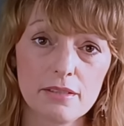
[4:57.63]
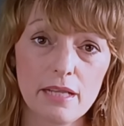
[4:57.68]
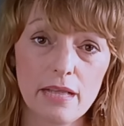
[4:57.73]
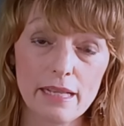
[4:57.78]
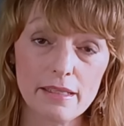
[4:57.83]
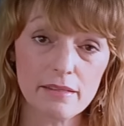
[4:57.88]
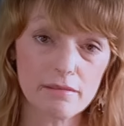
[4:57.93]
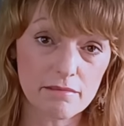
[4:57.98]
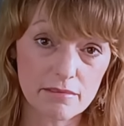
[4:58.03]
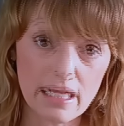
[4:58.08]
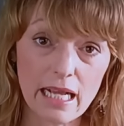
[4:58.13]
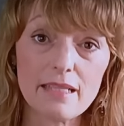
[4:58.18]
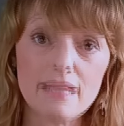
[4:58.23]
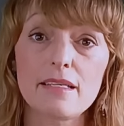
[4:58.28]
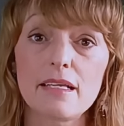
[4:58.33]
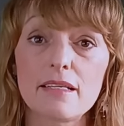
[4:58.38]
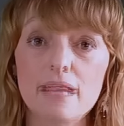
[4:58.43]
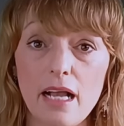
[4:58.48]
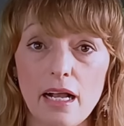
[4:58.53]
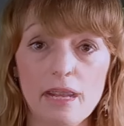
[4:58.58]
And
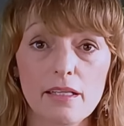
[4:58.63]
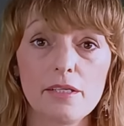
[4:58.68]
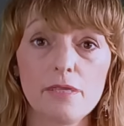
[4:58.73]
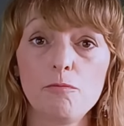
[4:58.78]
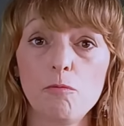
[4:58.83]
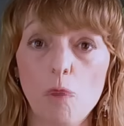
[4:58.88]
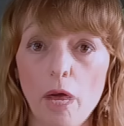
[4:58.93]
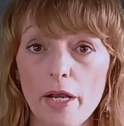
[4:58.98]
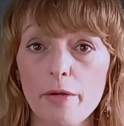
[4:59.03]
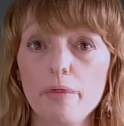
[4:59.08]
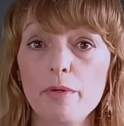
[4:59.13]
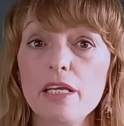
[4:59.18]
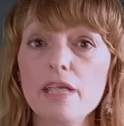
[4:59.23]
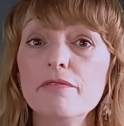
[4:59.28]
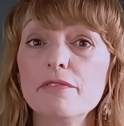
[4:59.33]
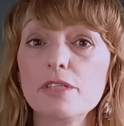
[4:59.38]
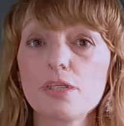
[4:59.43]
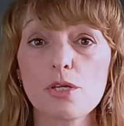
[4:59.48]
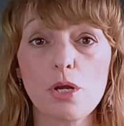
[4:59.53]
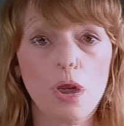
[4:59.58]
that's exactly why we
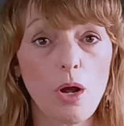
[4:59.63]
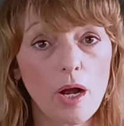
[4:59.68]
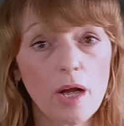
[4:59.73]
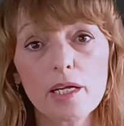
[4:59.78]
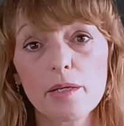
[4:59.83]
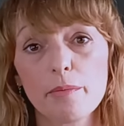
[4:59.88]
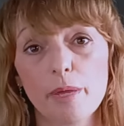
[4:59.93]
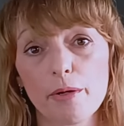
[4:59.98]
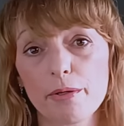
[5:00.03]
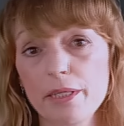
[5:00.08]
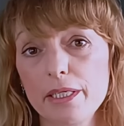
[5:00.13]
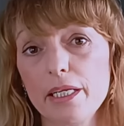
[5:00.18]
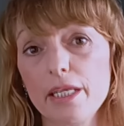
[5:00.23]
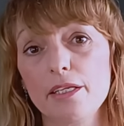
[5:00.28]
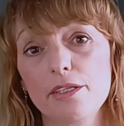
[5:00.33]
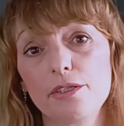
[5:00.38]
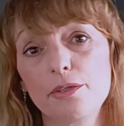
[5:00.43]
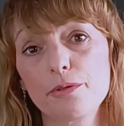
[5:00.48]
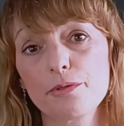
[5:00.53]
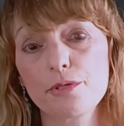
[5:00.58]
even talk about it
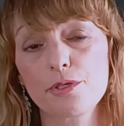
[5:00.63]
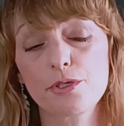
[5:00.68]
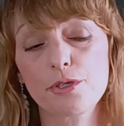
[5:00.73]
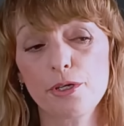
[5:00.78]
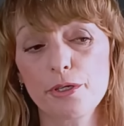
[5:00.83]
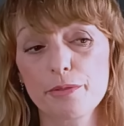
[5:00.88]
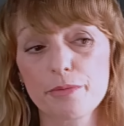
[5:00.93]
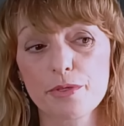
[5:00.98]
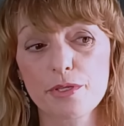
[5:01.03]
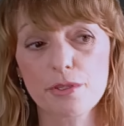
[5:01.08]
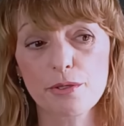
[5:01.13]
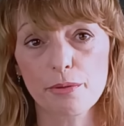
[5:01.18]
in those terms,